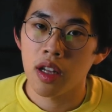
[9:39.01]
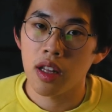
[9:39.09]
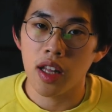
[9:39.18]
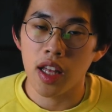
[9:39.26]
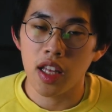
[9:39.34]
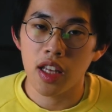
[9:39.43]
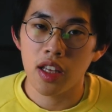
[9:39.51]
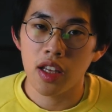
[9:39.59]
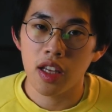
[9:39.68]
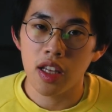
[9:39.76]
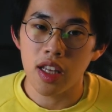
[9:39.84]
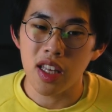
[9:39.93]
Like,
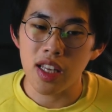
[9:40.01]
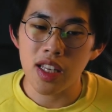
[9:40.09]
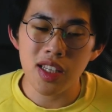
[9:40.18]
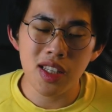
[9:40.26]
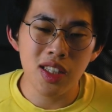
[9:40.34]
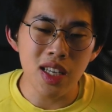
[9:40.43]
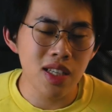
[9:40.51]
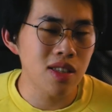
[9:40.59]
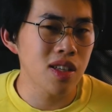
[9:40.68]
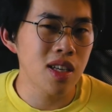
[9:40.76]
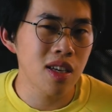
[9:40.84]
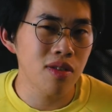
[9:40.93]
is this
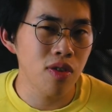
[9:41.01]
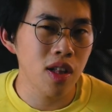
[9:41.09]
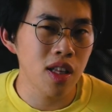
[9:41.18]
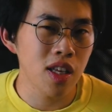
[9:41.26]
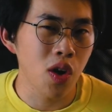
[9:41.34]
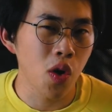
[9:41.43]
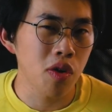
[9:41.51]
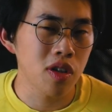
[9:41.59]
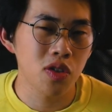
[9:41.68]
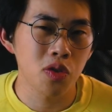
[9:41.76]
thing really going